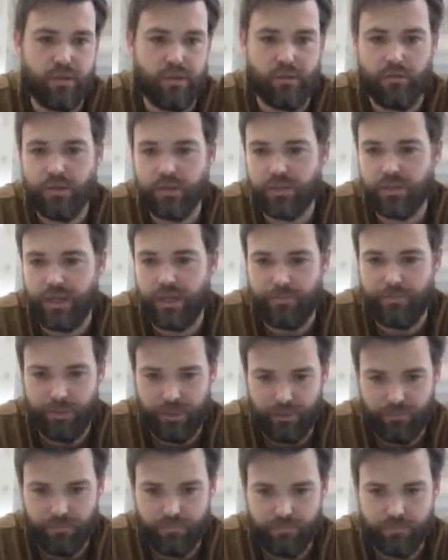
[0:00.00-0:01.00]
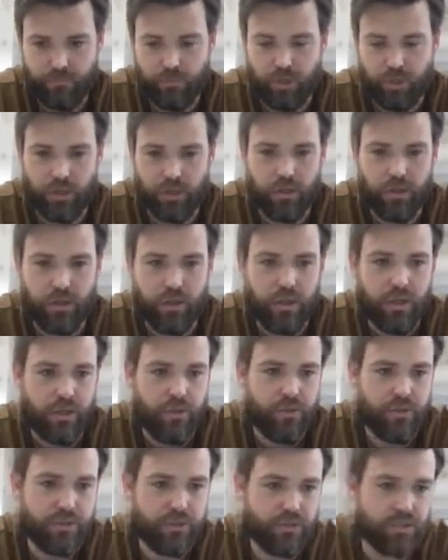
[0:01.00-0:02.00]
Now, what does that mean? Well,
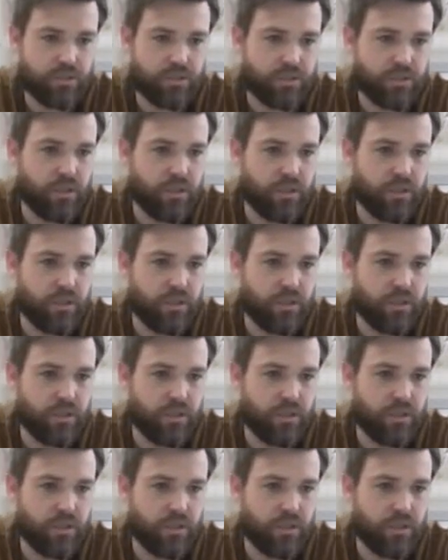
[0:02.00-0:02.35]
this is